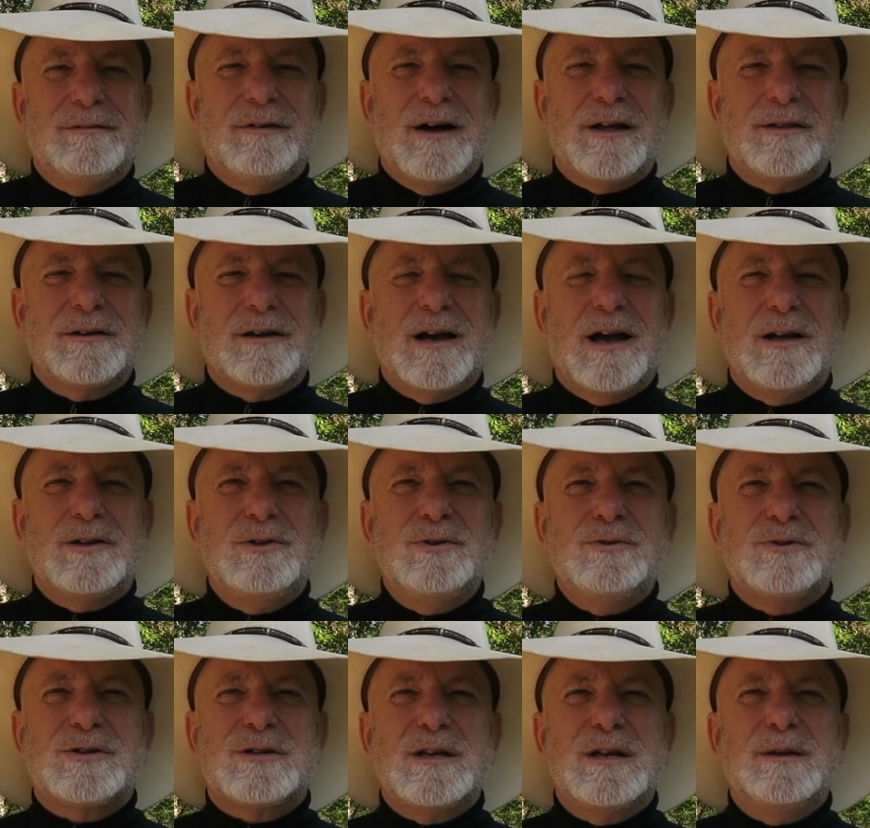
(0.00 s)
Father God,
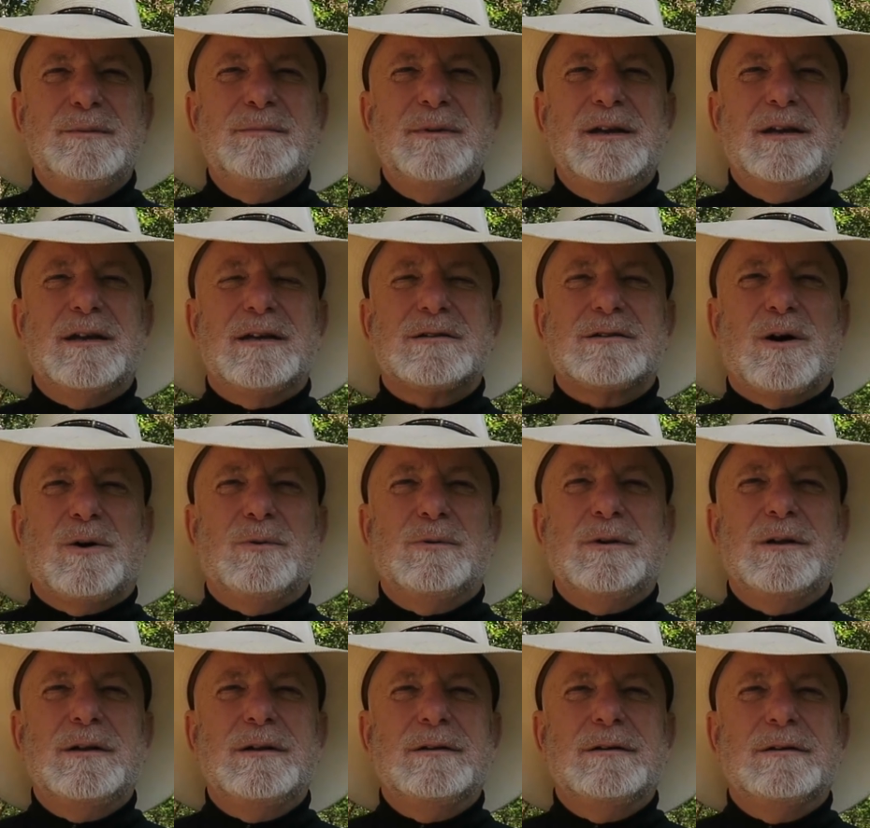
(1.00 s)
you see me as
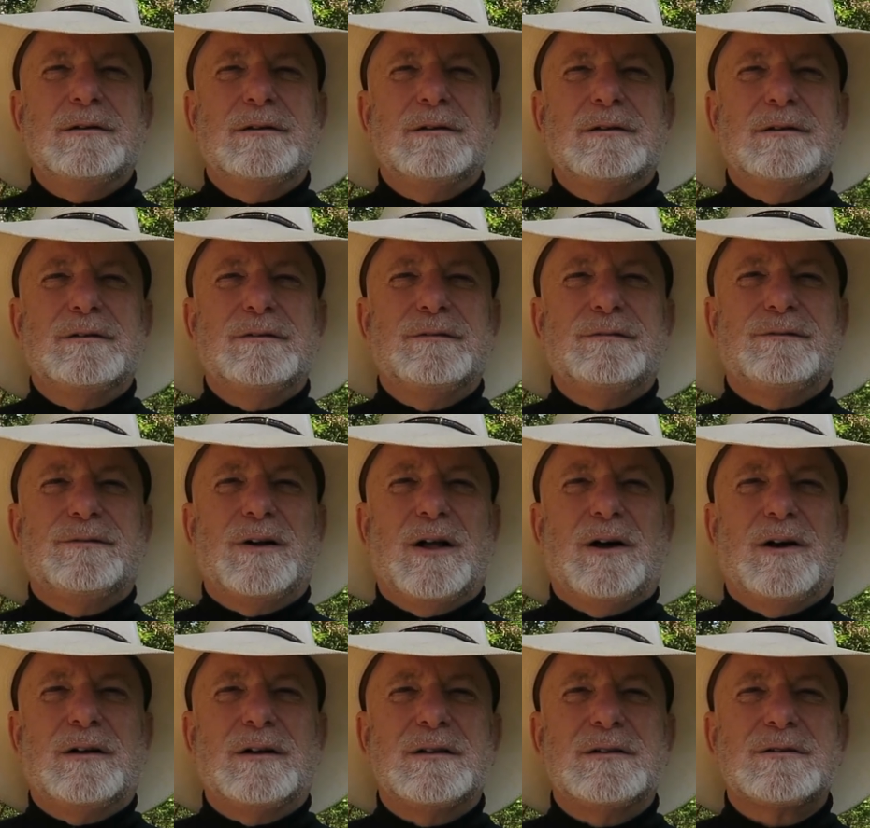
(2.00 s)
holy,
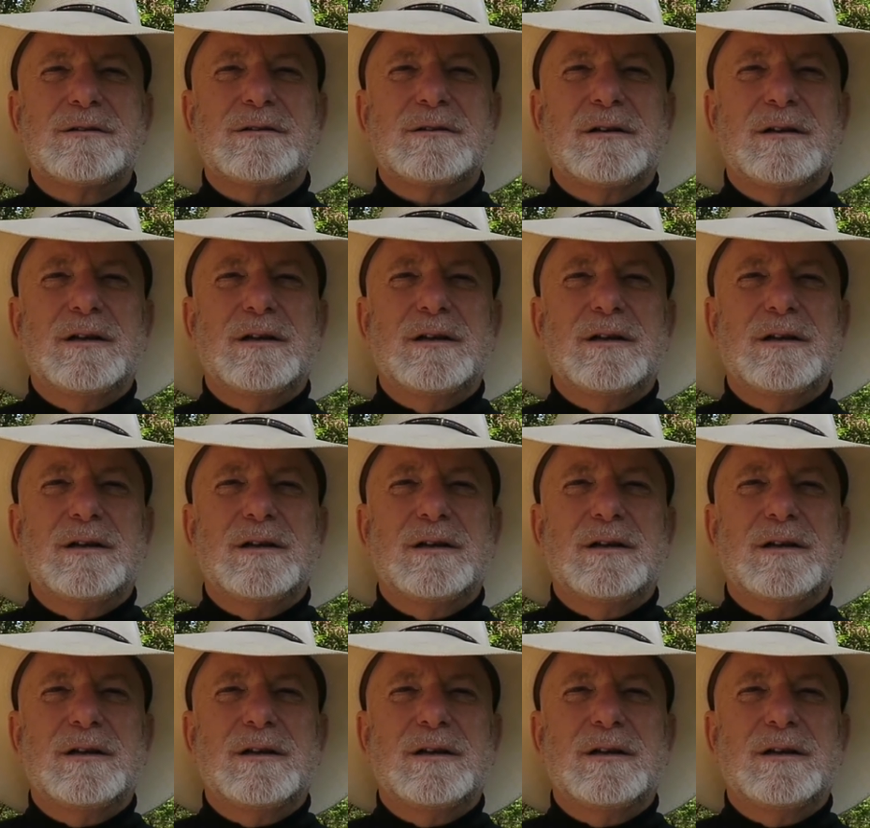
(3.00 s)
flawless,